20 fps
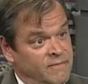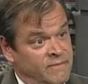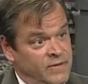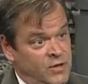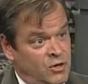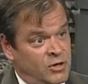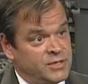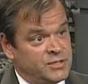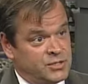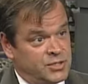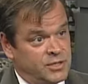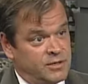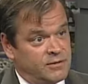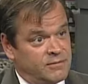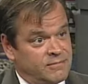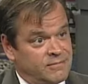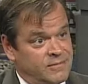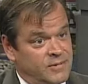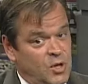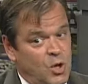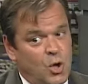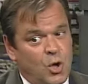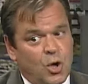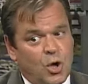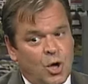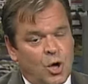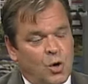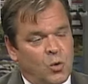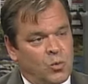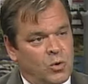very soon
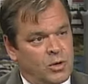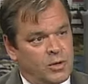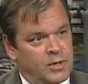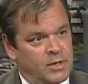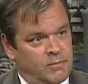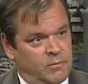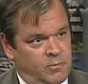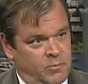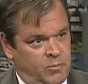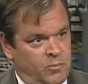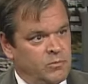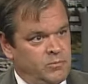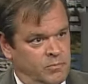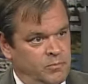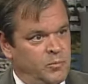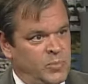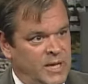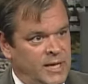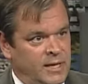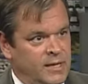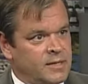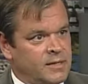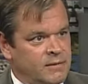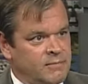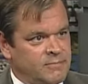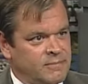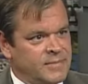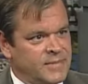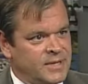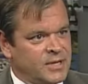or we're going to be in
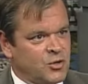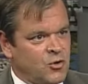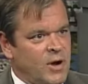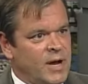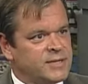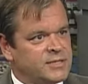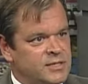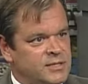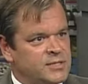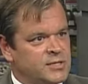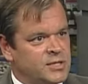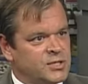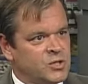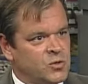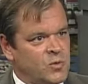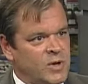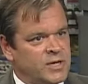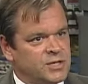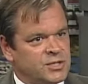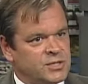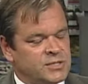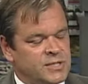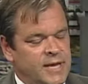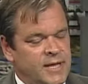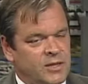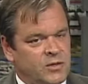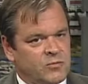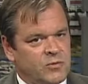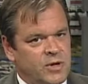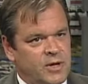a, in a crisis situation
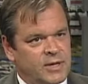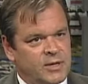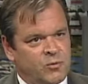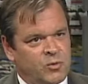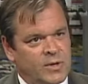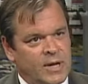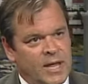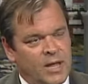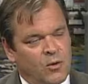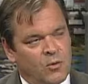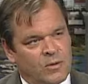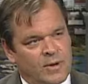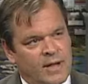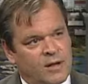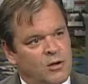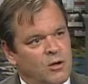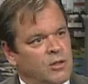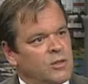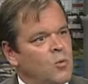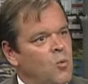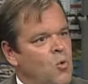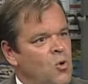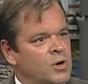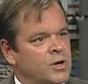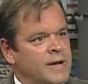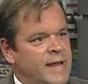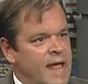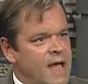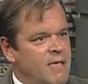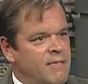down the road. And what, what I call the water
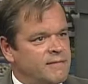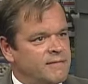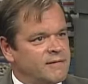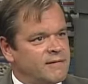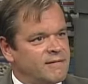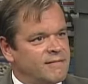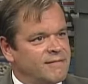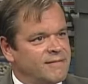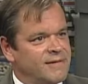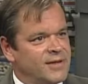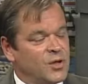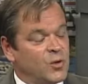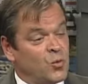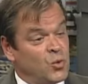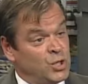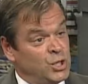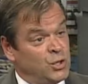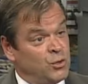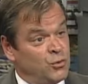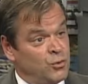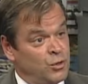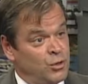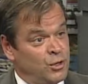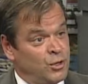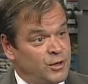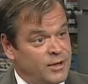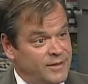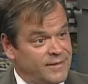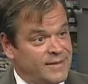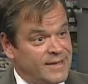calendar, when you
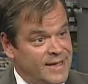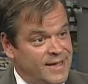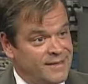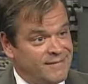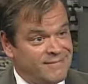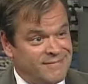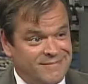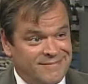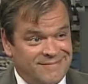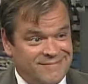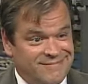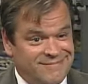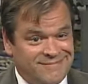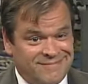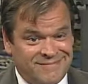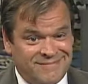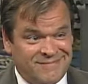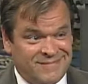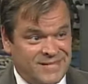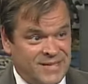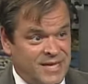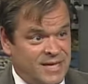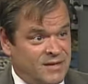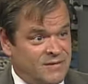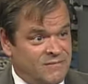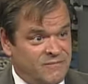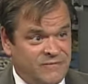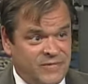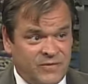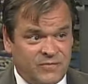look at that,
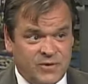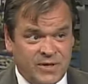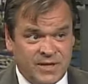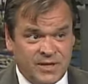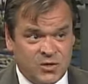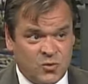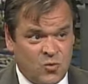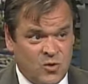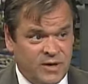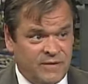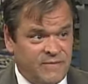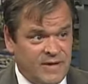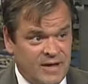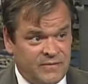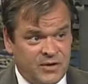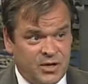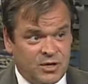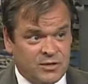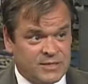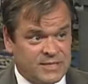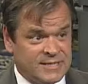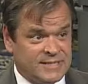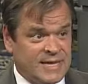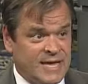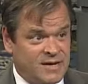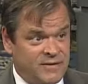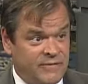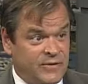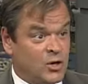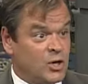10, 15, 25 years is
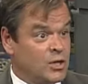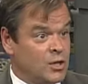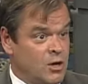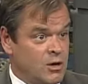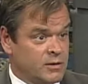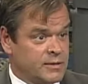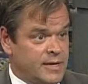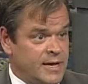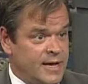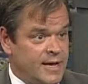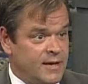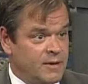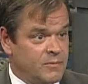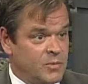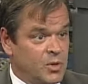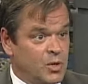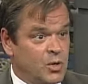not a very long time.